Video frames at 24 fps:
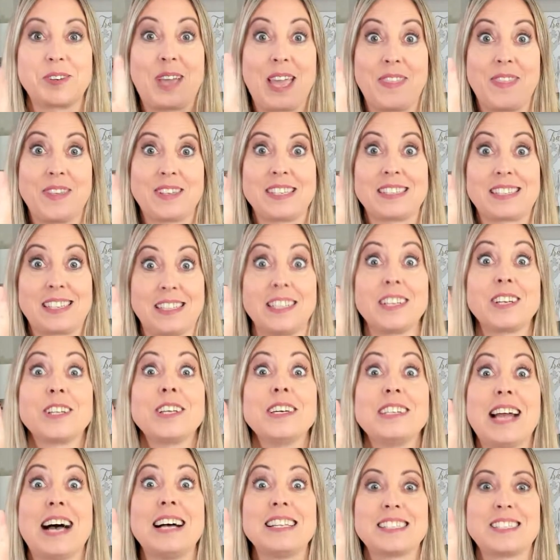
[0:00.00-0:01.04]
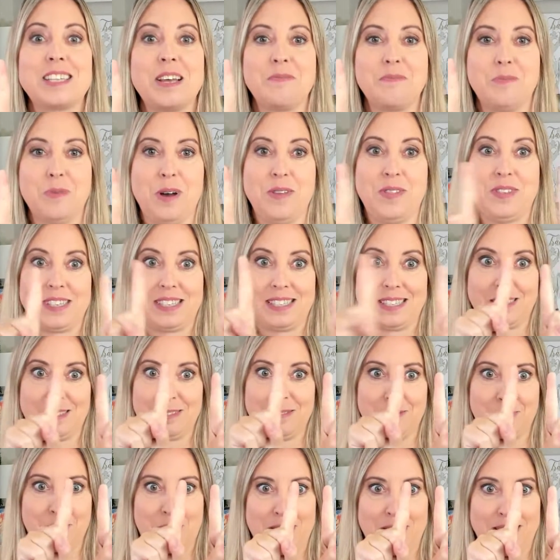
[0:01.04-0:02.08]
Okay, this is clearly not step 1. This is
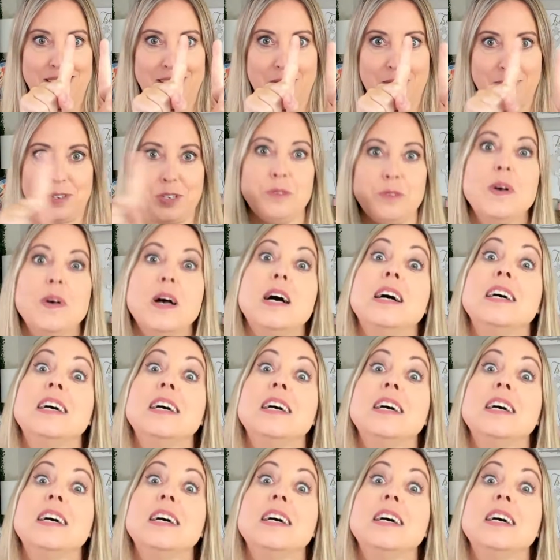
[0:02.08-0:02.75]
what, step 2?